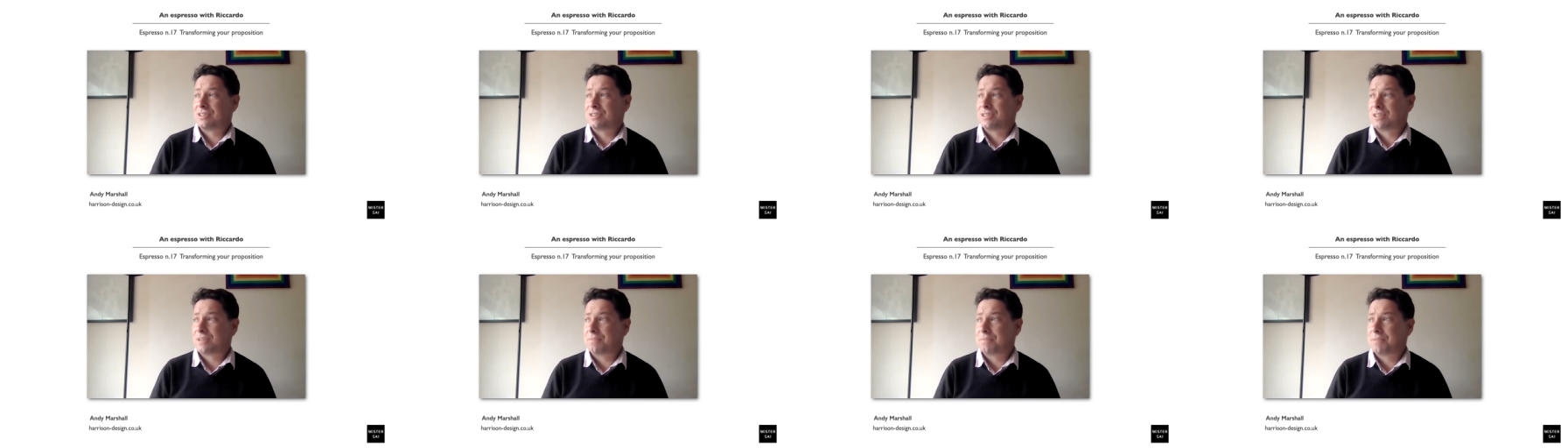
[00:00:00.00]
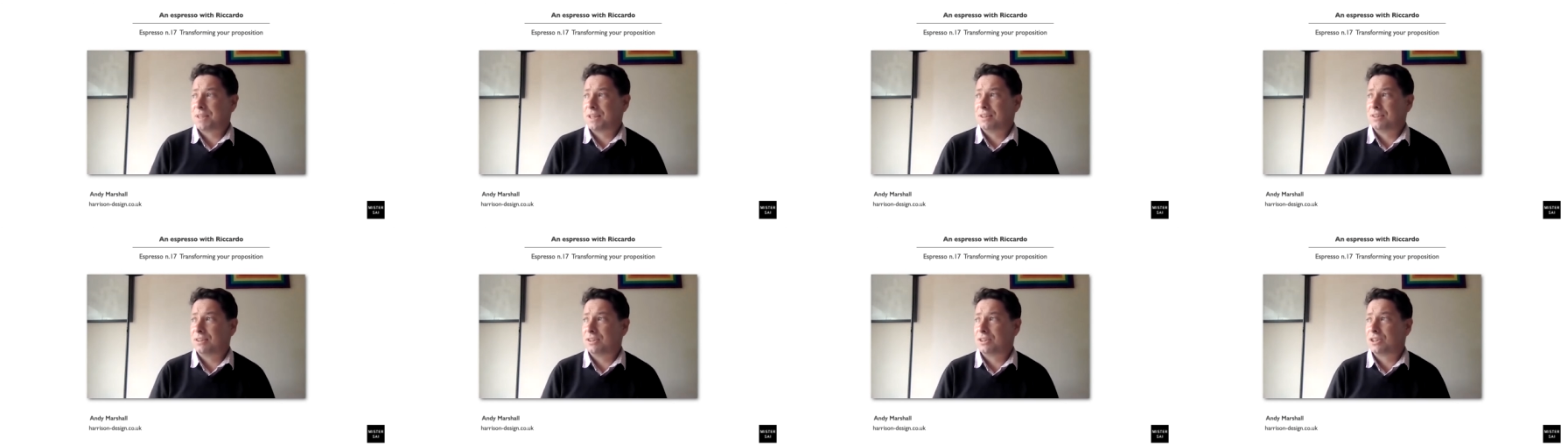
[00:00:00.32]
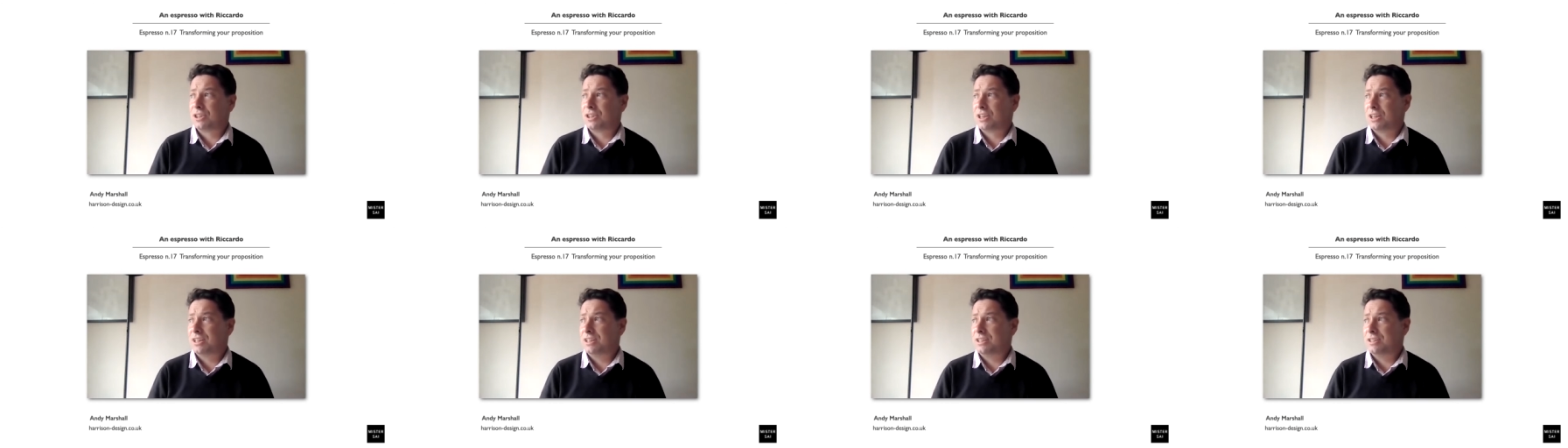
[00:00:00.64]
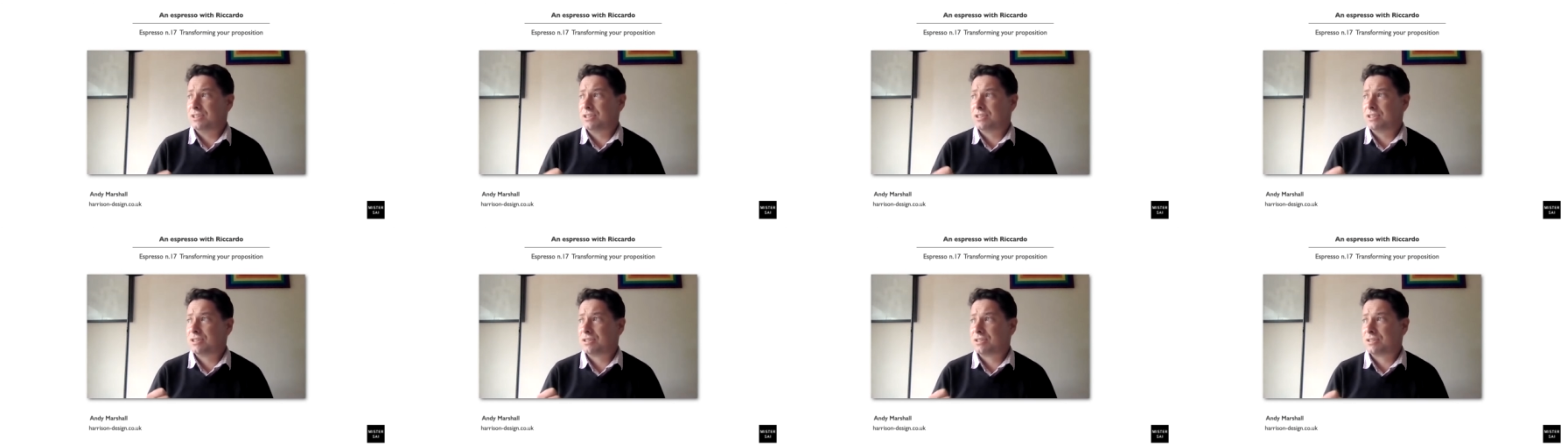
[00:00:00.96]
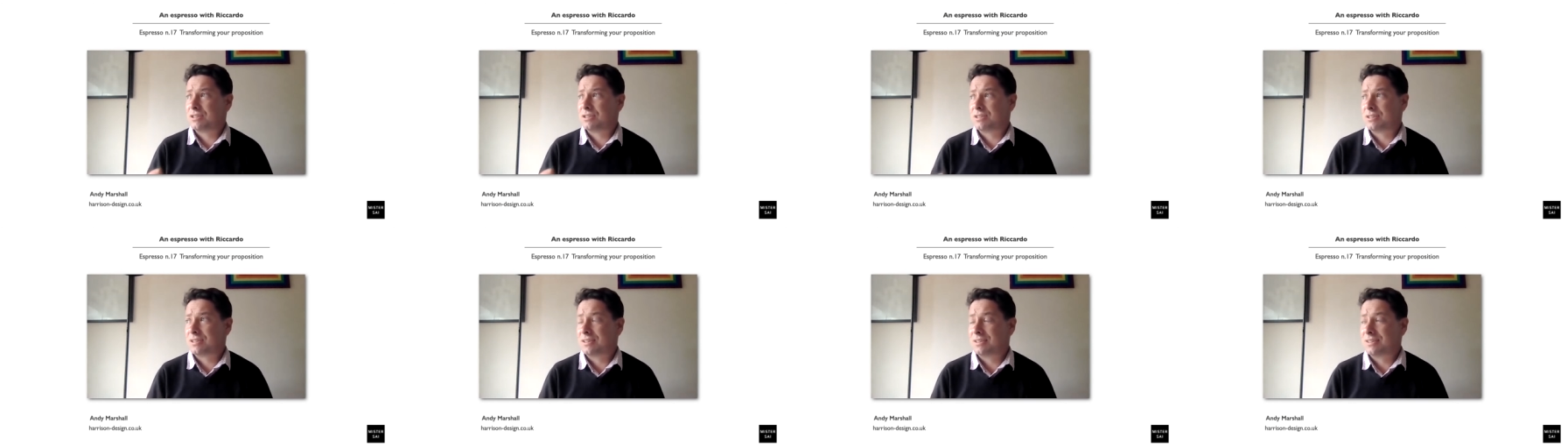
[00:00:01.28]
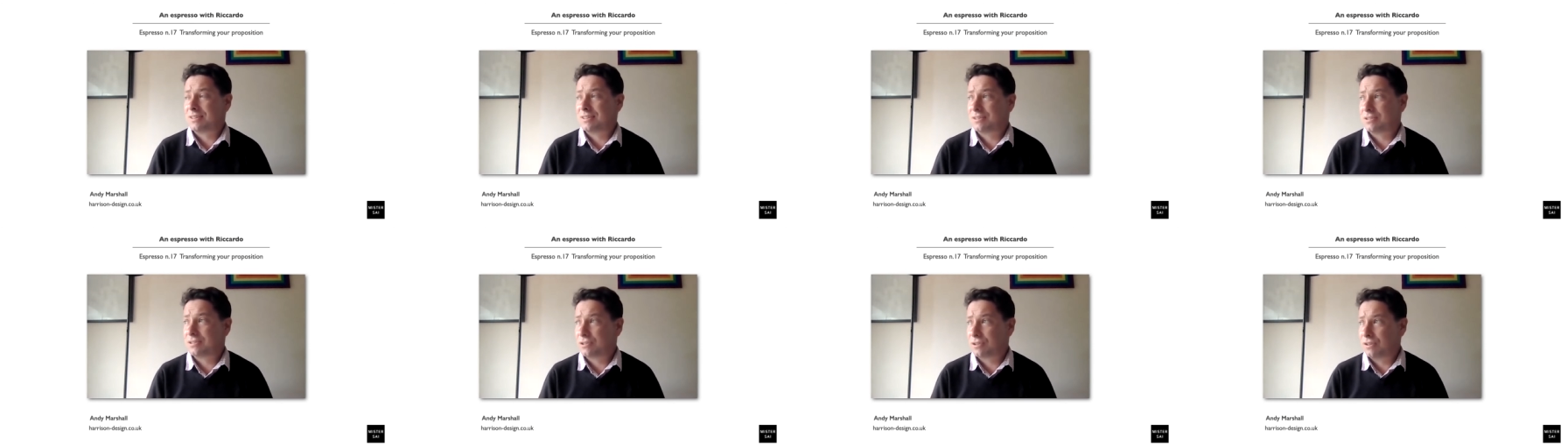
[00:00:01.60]
something that is
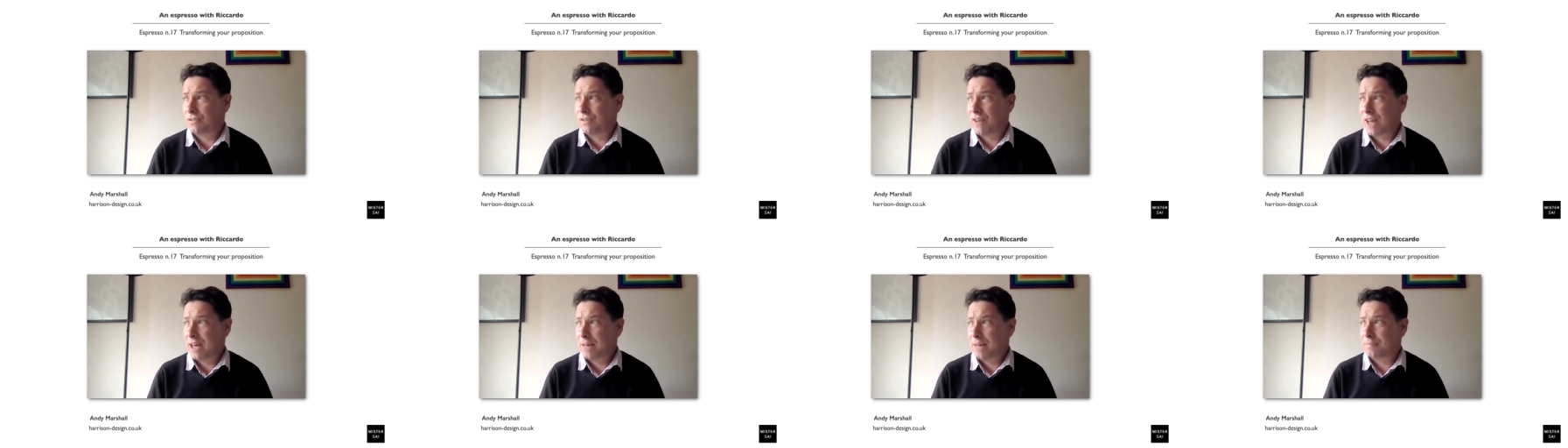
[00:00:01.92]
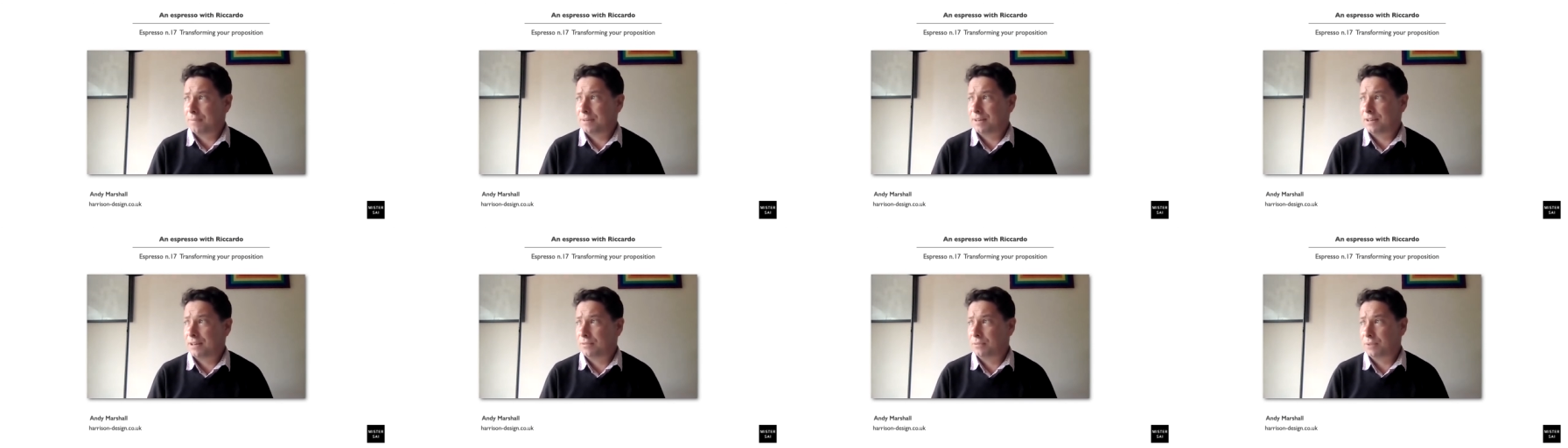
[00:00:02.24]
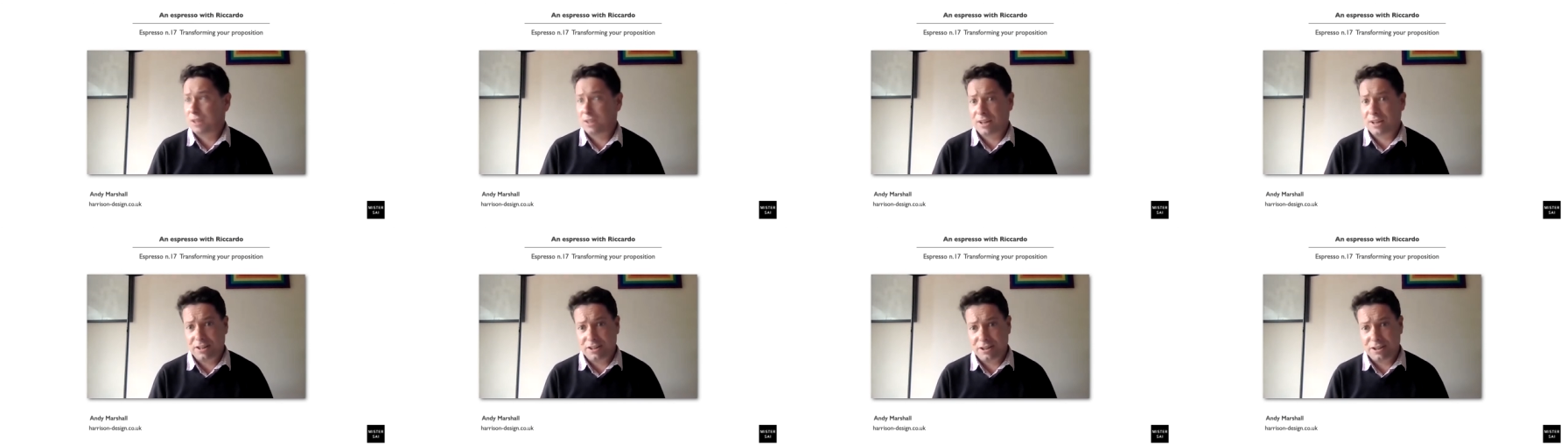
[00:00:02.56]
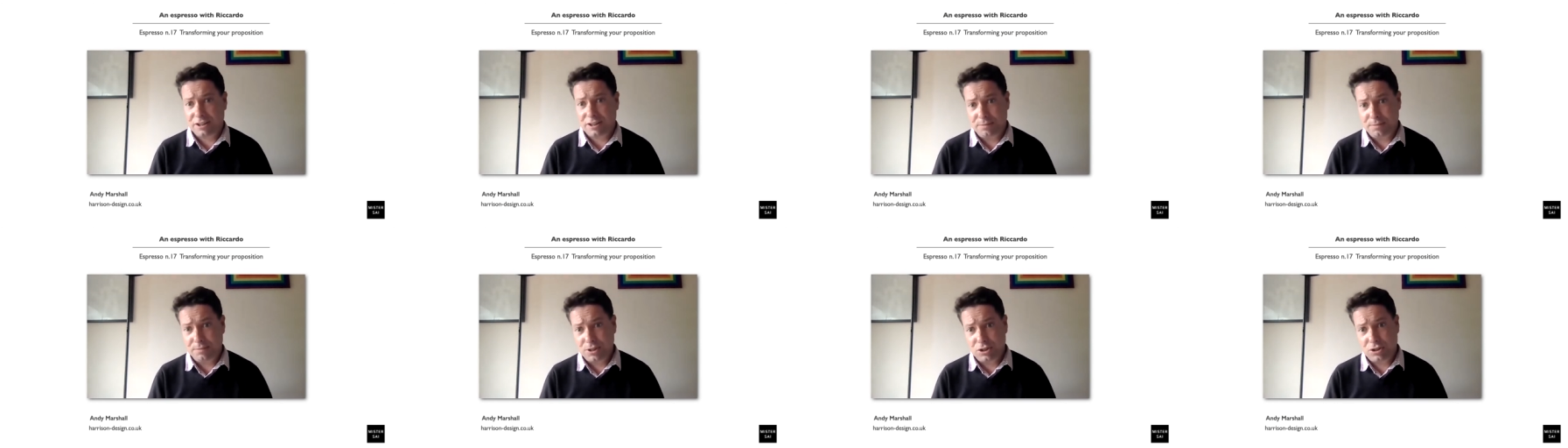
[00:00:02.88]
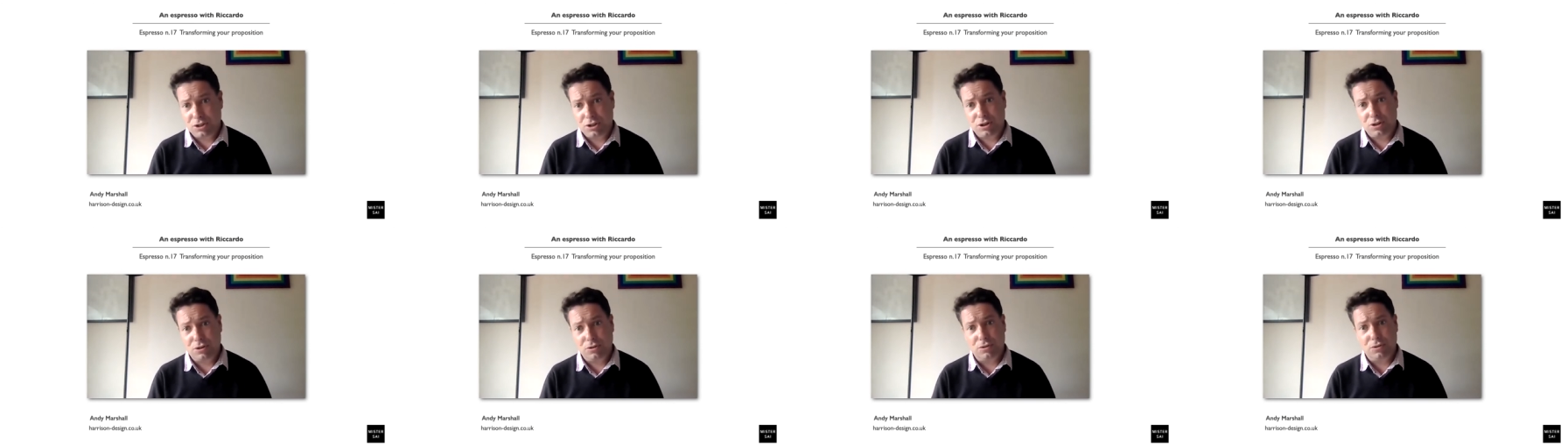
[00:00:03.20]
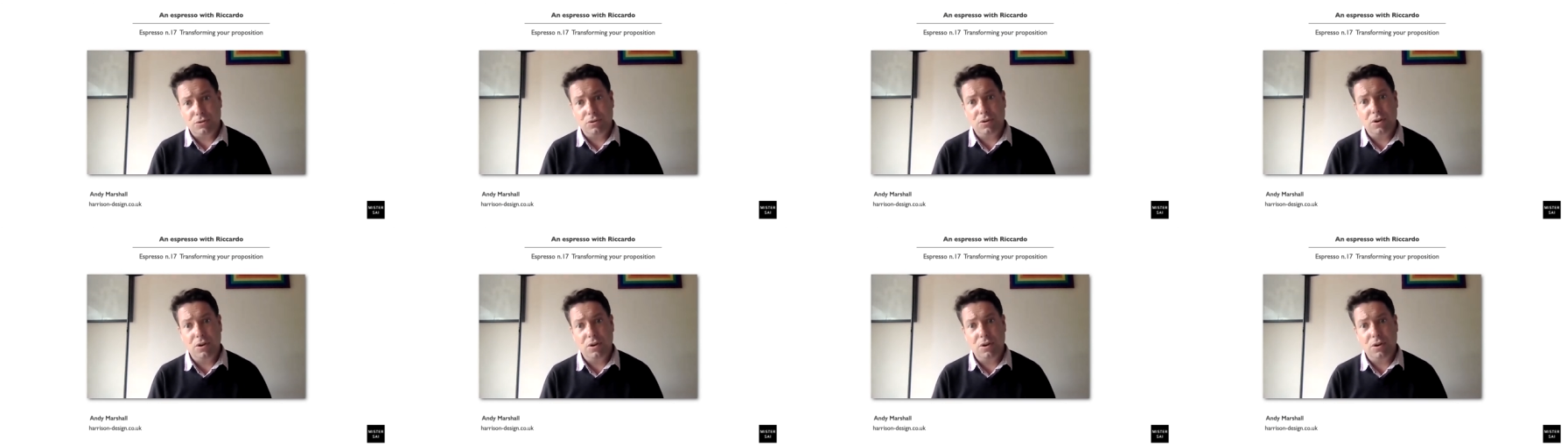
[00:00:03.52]
sort of happening with customers too.